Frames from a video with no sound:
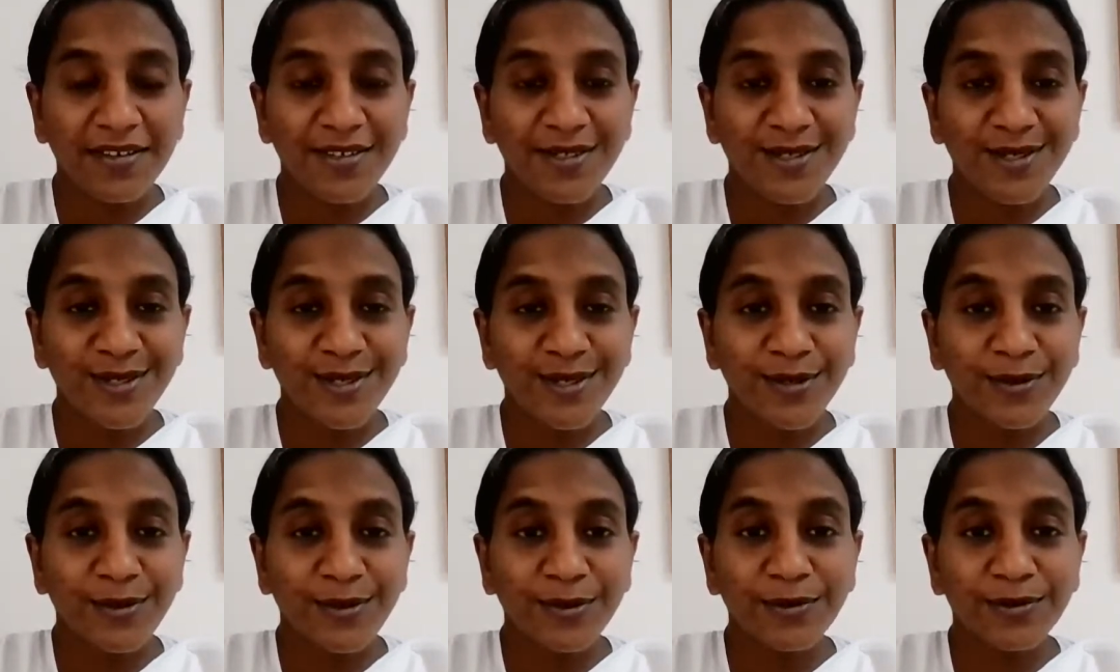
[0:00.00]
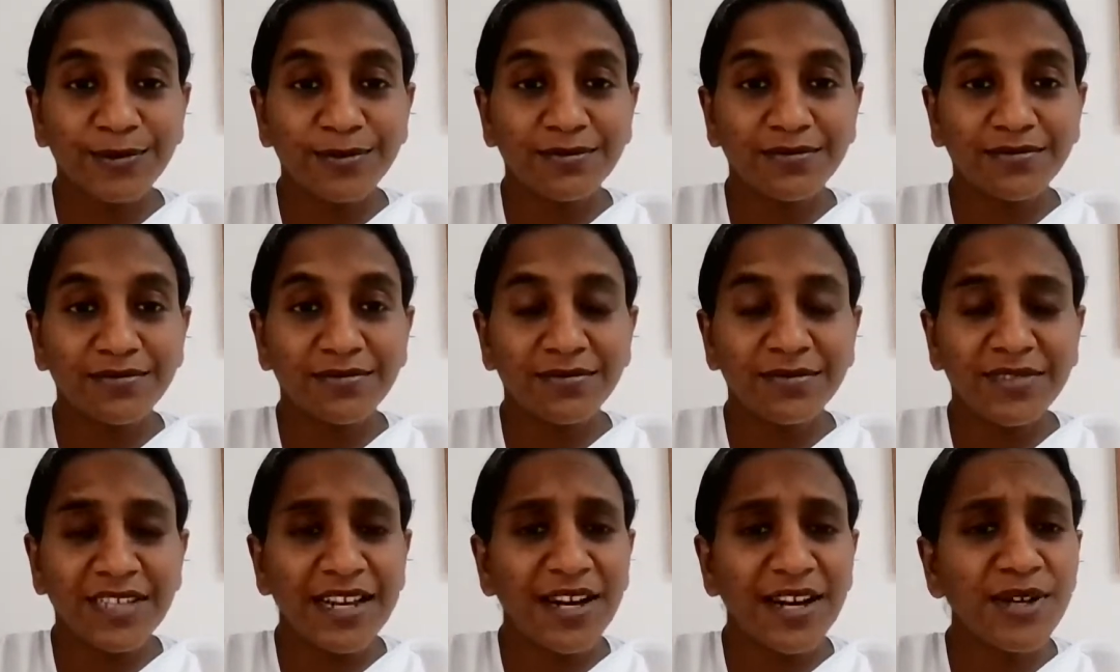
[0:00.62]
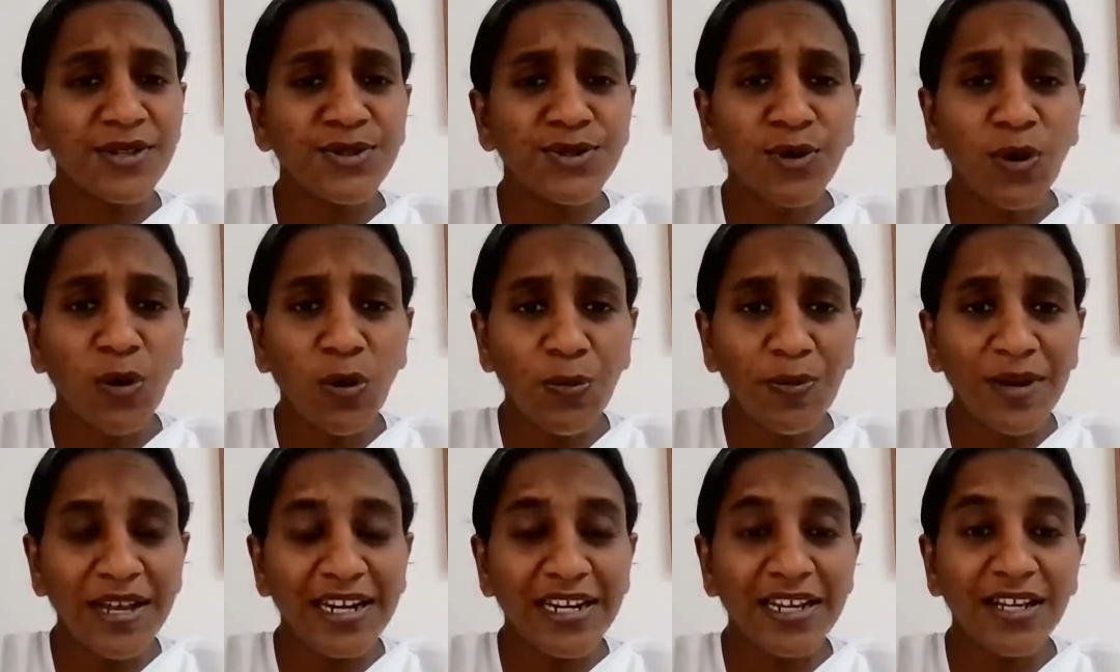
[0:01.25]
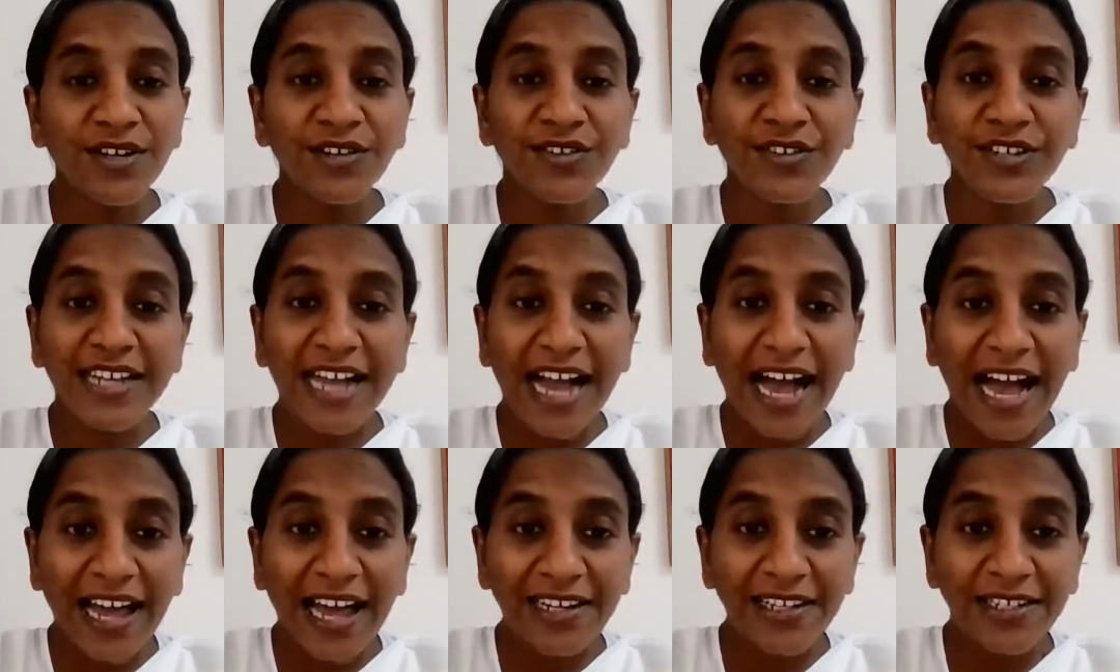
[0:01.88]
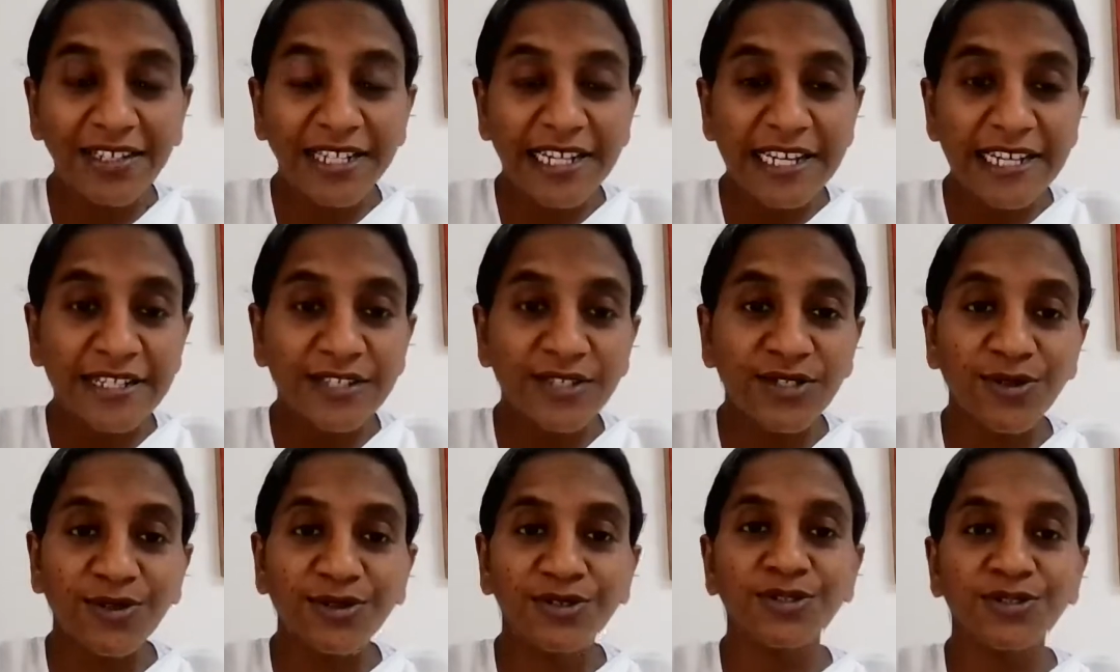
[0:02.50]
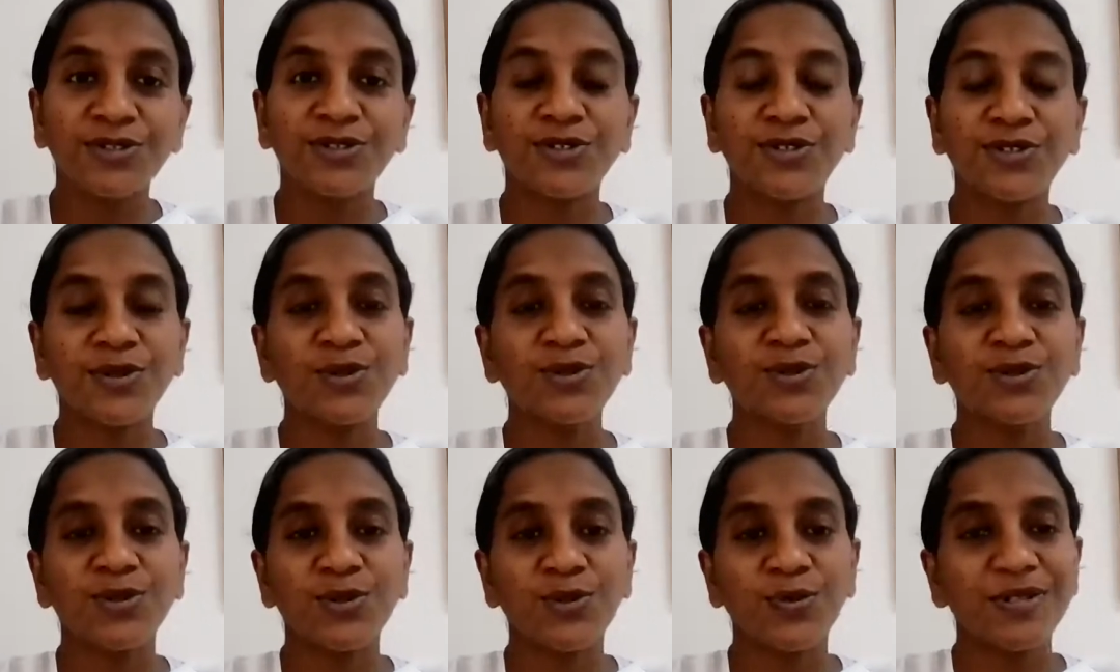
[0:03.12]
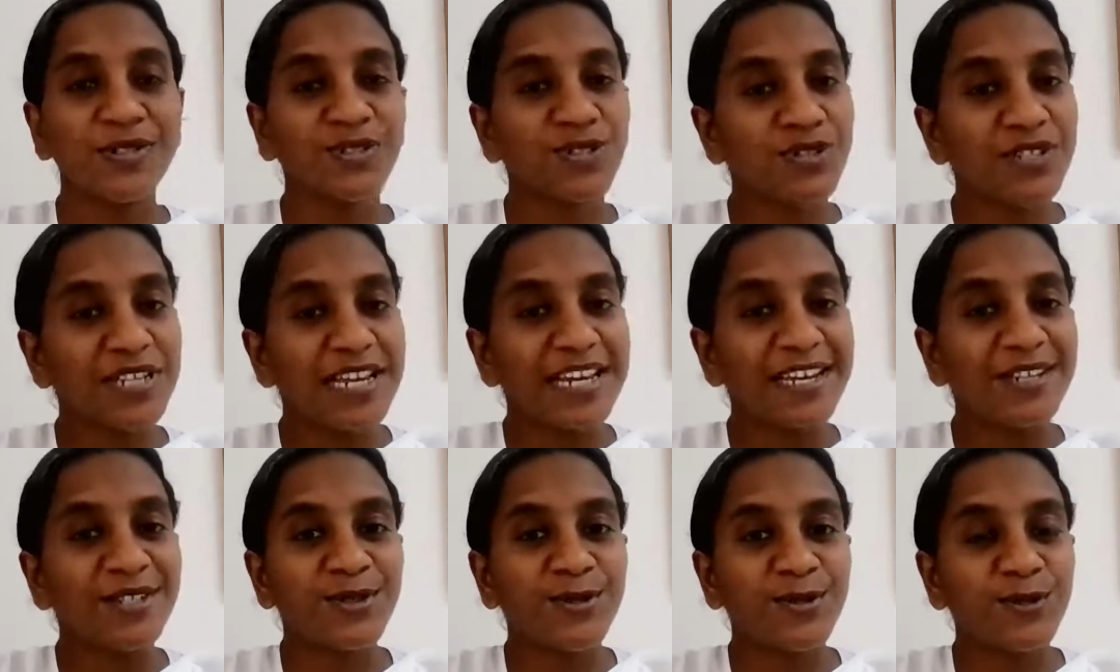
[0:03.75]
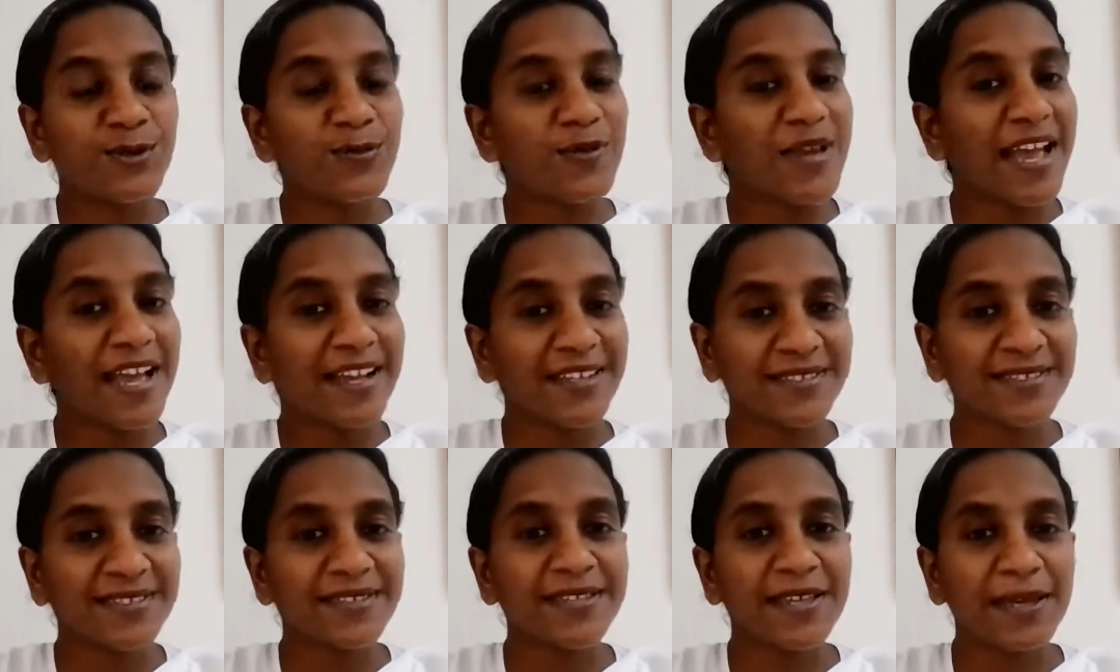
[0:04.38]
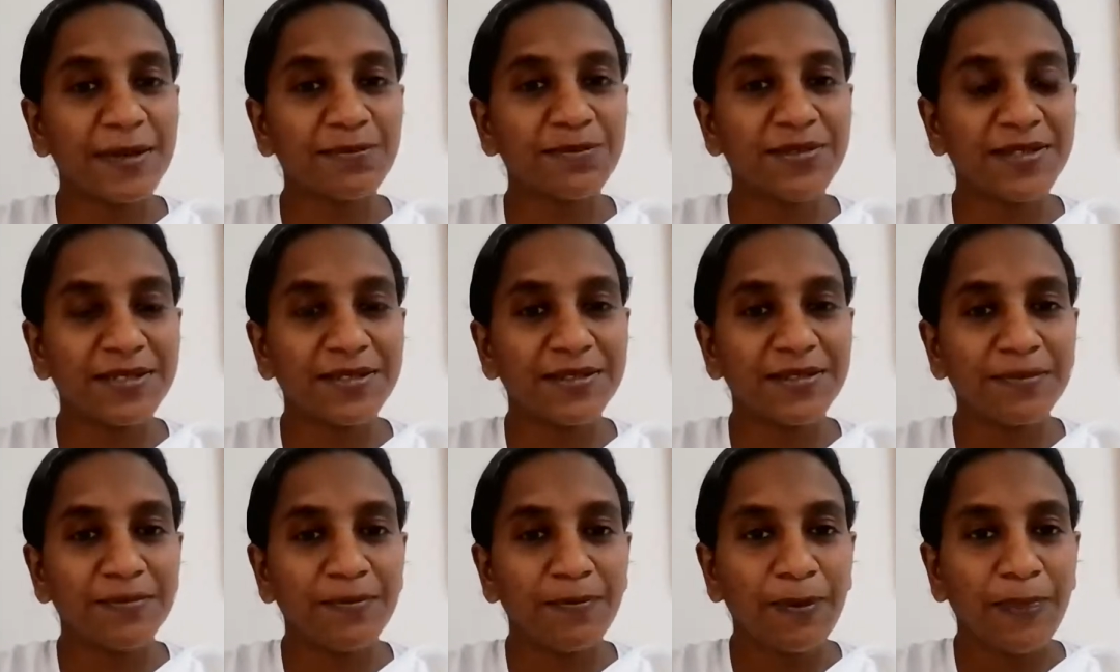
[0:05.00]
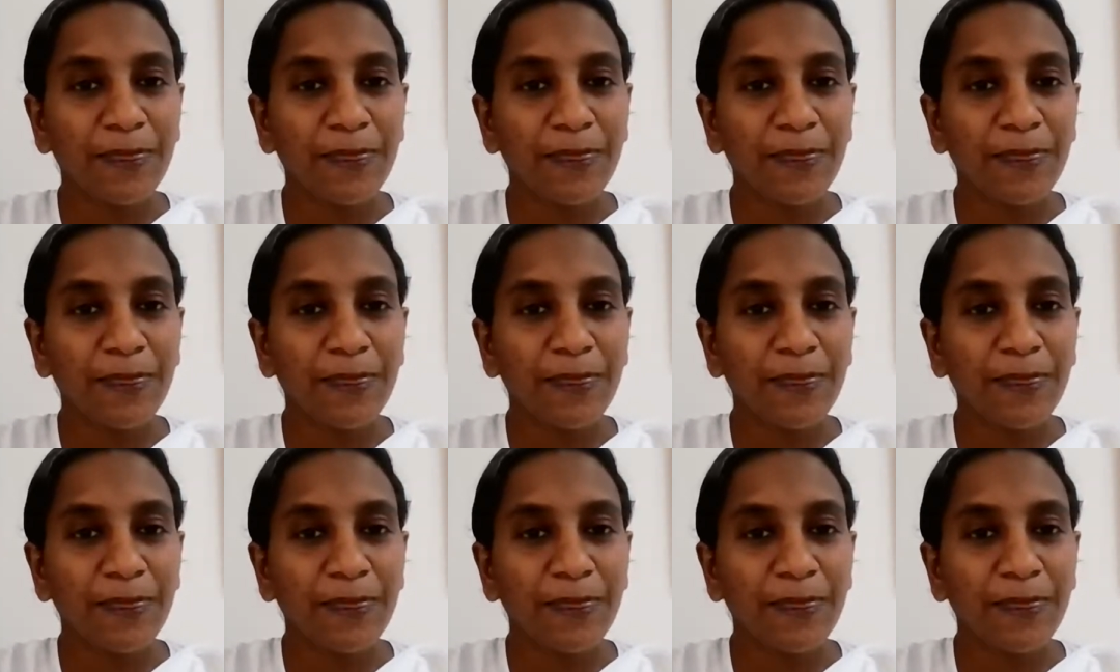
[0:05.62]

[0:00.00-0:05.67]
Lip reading: so there are so many realities or the truths which needs to be accepted.